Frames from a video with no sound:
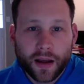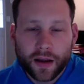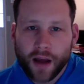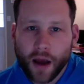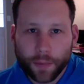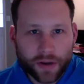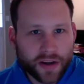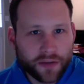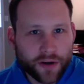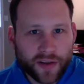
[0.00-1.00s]
Couple of
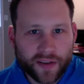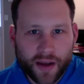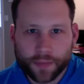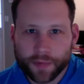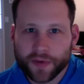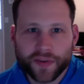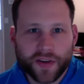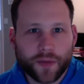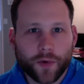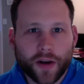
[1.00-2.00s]
different examples. You
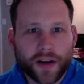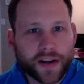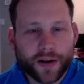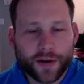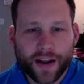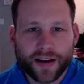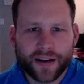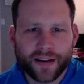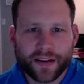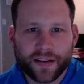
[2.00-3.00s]
had one, kind
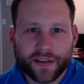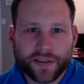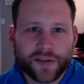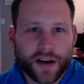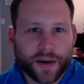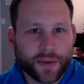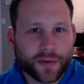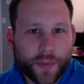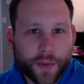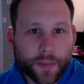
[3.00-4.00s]
of illustrating with a
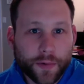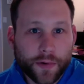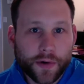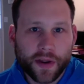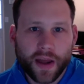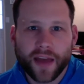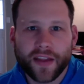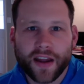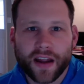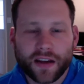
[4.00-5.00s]
swimming pool,
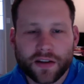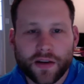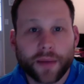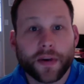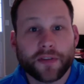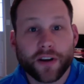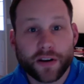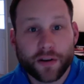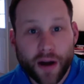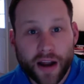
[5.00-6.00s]
and then you had my
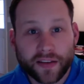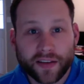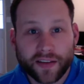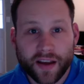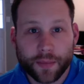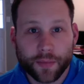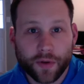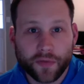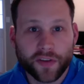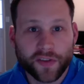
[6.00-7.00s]
friend Greg's
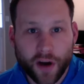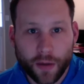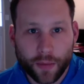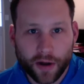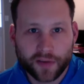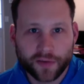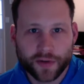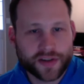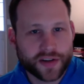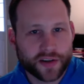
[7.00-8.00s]
example of the Starbucks,
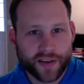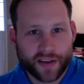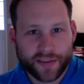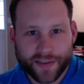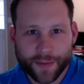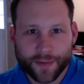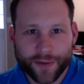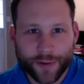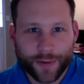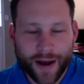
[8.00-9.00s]
which turns out some of you